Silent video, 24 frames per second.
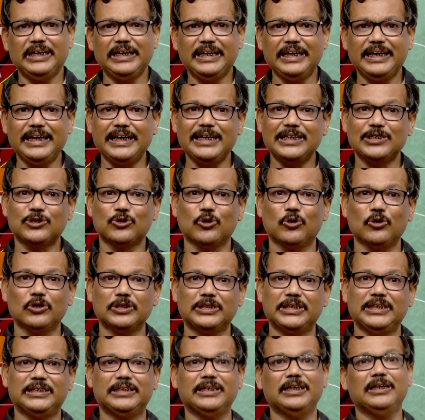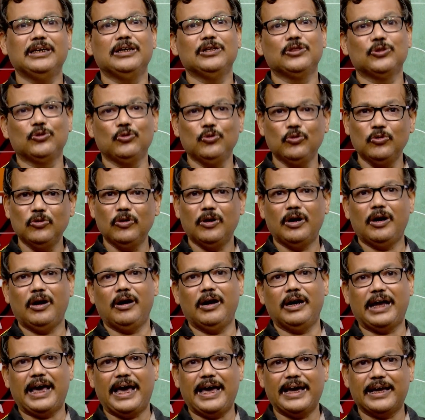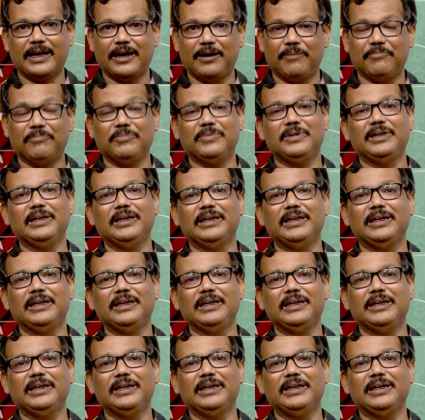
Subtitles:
He shows it through a diagram.